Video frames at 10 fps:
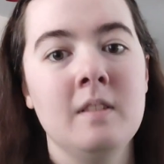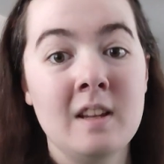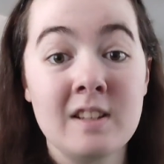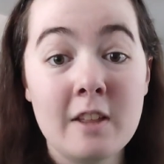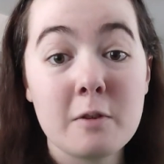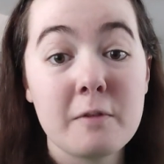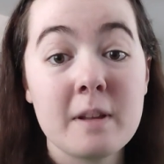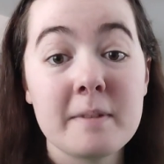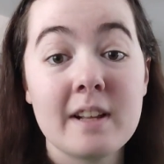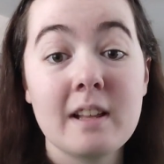these other
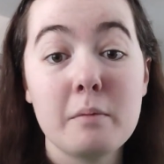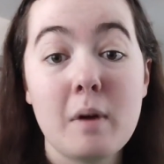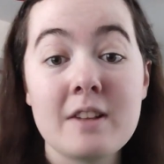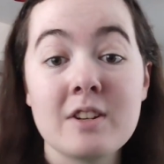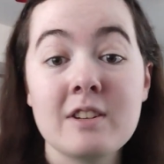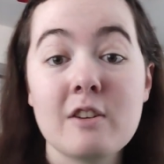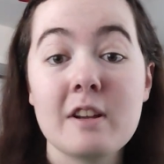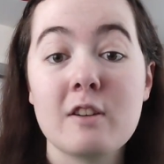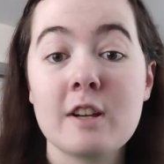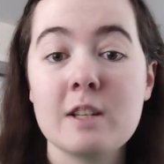films I love watching
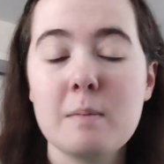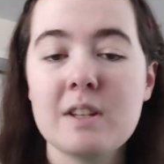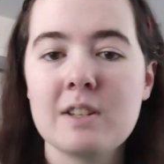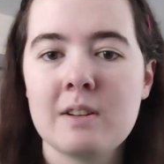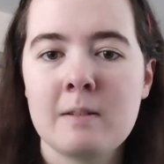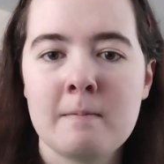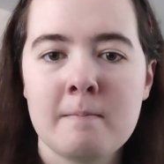during Christmas.